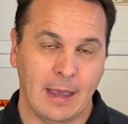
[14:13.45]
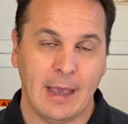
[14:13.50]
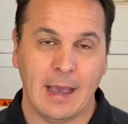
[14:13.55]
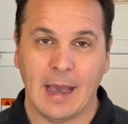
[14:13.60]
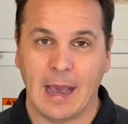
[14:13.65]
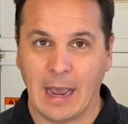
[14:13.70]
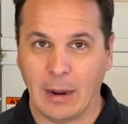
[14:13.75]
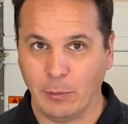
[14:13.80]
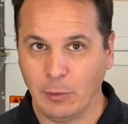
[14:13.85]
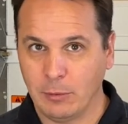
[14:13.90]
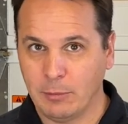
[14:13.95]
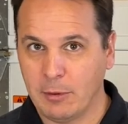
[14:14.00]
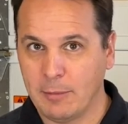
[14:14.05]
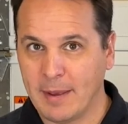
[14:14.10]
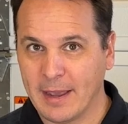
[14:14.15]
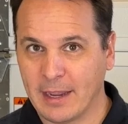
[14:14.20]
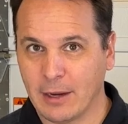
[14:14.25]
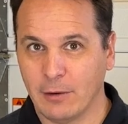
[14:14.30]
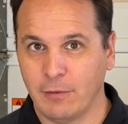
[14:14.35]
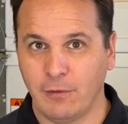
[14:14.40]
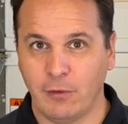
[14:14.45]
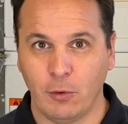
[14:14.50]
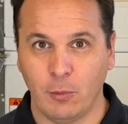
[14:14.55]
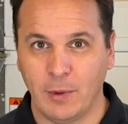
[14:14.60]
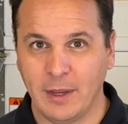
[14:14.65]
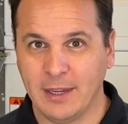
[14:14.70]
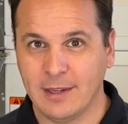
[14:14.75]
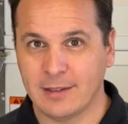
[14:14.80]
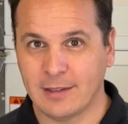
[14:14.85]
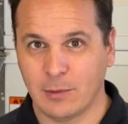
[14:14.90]
I will be back in a few
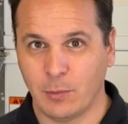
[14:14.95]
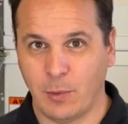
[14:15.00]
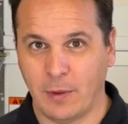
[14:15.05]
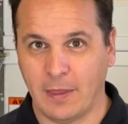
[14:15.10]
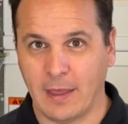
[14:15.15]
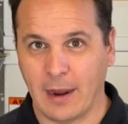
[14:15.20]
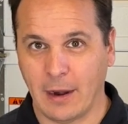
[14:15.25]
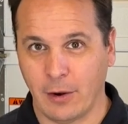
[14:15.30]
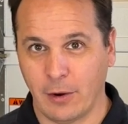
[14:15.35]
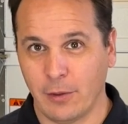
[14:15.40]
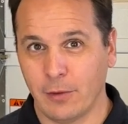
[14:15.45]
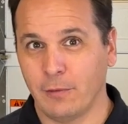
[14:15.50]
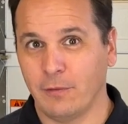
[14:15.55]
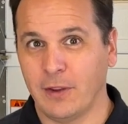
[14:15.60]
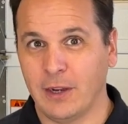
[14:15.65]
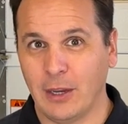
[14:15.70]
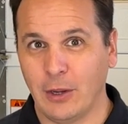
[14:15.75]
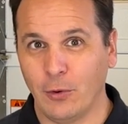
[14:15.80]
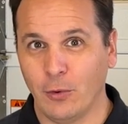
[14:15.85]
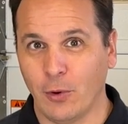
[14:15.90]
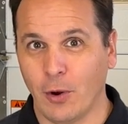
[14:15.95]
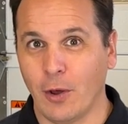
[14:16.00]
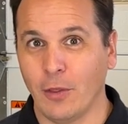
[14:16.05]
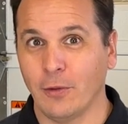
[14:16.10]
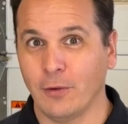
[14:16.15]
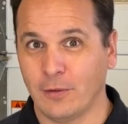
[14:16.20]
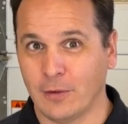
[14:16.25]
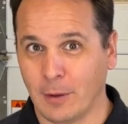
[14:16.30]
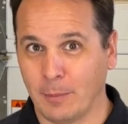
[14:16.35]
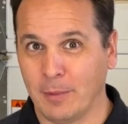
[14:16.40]
weeks with another video on
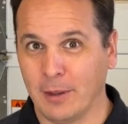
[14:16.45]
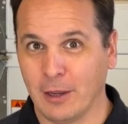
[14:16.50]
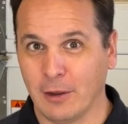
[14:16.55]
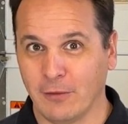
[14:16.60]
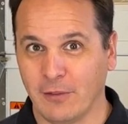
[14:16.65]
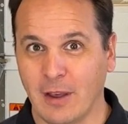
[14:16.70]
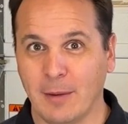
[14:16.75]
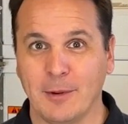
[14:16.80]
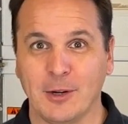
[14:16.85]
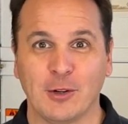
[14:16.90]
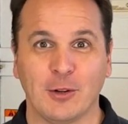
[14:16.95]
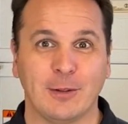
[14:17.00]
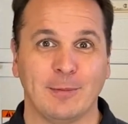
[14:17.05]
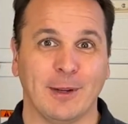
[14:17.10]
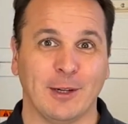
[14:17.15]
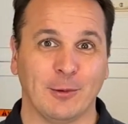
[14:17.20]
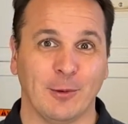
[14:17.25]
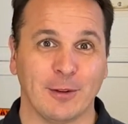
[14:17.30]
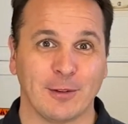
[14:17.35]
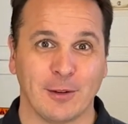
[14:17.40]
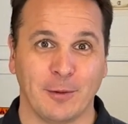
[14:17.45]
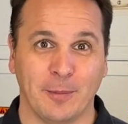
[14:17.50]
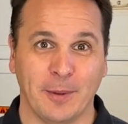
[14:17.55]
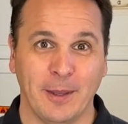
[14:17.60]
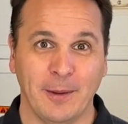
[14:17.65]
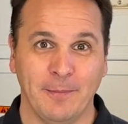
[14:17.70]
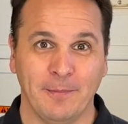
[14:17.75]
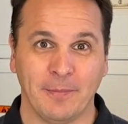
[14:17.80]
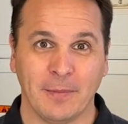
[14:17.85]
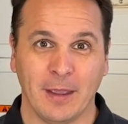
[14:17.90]
the topic of amateur
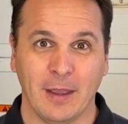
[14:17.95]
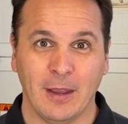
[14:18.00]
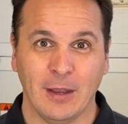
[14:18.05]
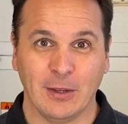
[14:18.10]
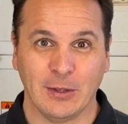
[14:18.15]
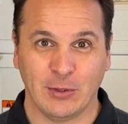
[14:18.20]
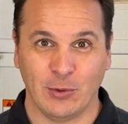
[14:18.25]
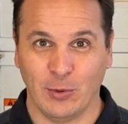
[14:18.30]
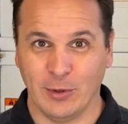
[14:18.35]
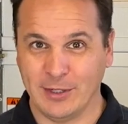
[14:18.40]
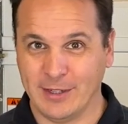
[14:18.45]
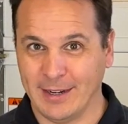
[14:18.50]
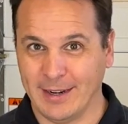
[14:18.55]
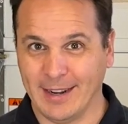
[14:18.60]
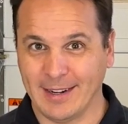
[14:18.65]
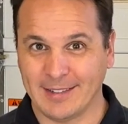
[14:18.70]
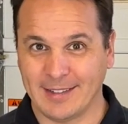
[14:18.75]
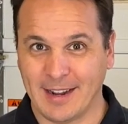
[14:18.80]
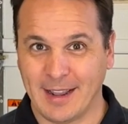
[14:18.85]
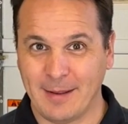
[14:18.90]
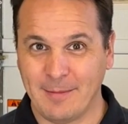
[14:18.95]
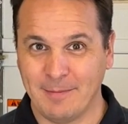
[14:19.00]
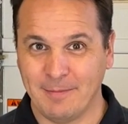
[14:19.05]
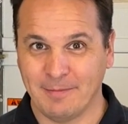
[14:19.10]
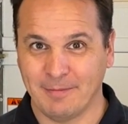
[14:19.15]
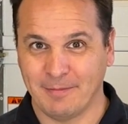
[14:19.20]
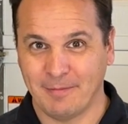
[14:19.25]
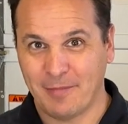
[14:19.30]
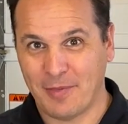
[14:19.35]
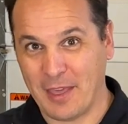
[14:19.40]
spectroscopy. So until next time,
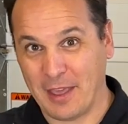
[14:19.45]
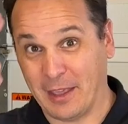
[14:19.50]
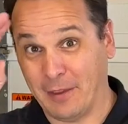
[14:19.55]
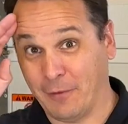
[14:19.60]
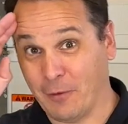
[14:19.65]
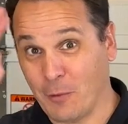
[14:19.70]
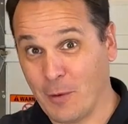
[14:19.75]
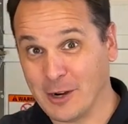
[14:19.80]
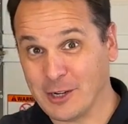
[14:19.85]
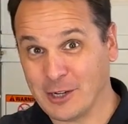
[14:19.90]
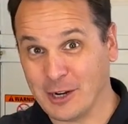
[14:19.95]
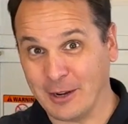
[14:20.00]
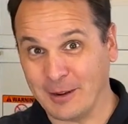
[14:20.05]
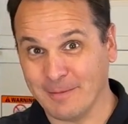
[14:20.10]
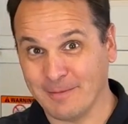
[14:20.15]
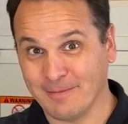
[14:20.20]
thank you for watching.